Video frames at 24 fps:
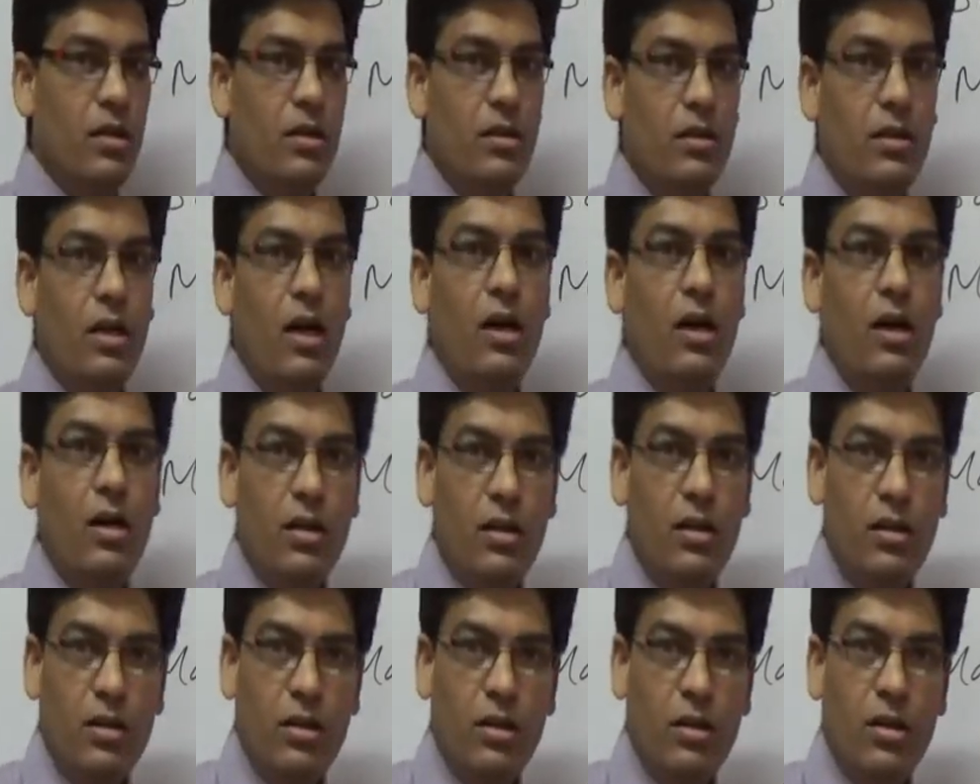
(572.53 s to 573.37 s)

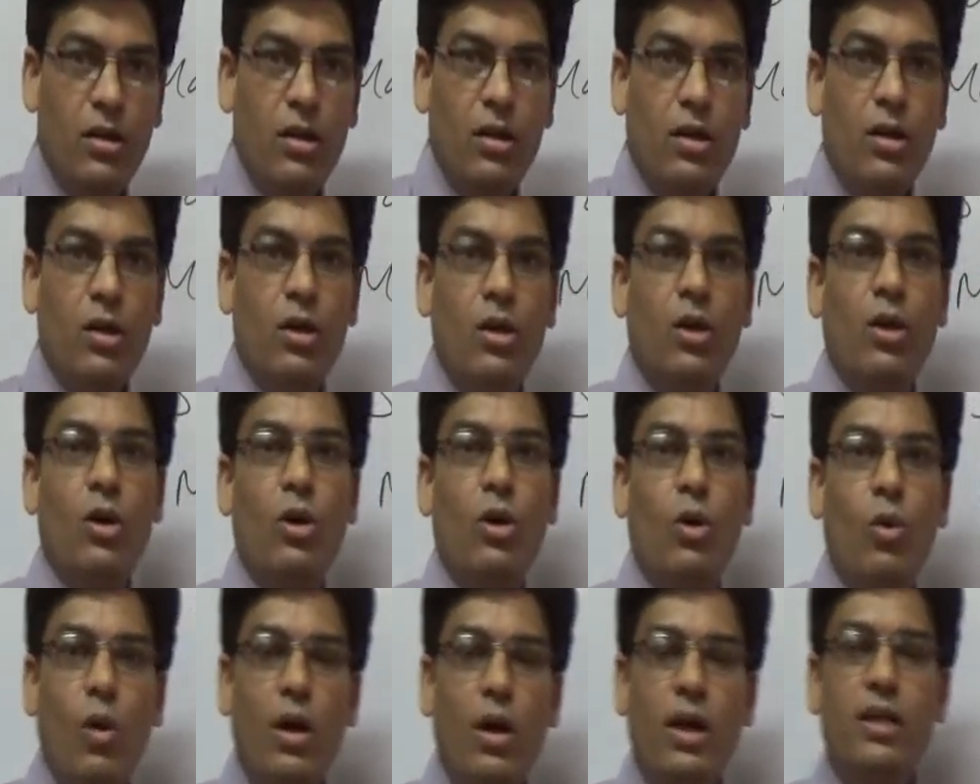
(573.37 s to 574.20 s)
Now,
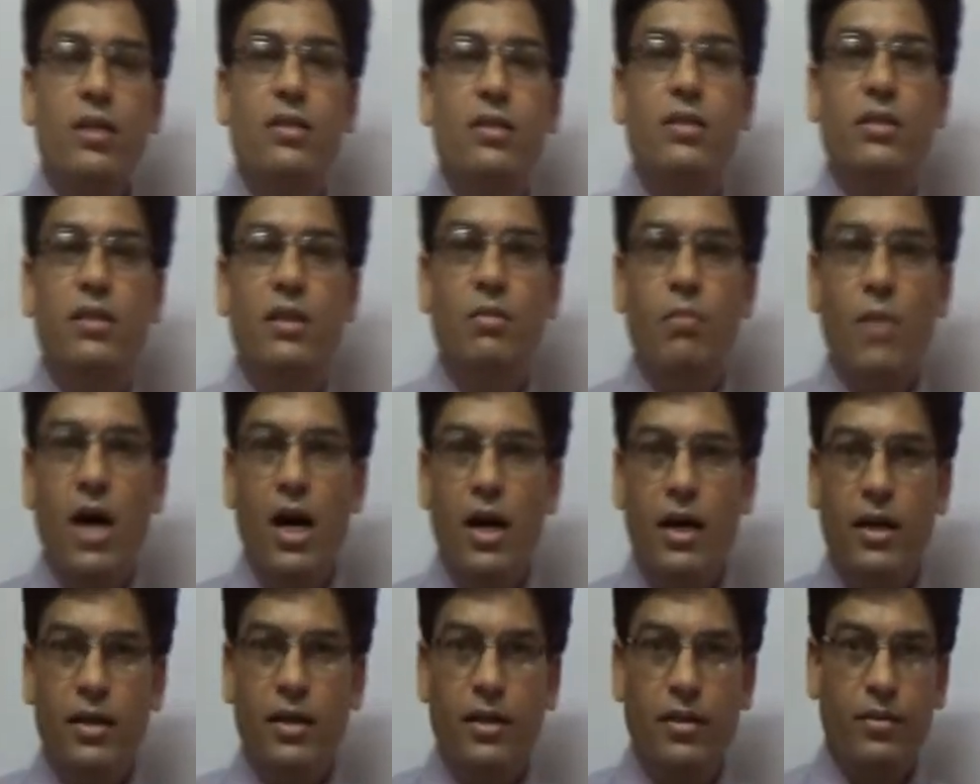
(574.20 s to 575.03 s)
what is
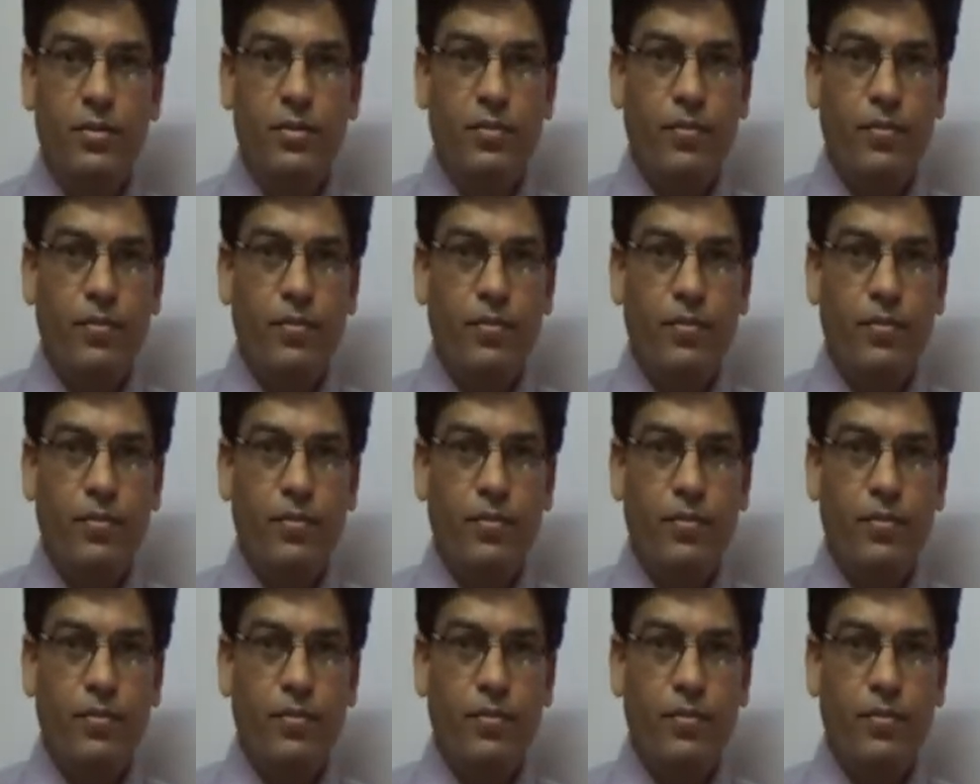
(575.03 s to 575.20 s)
demand?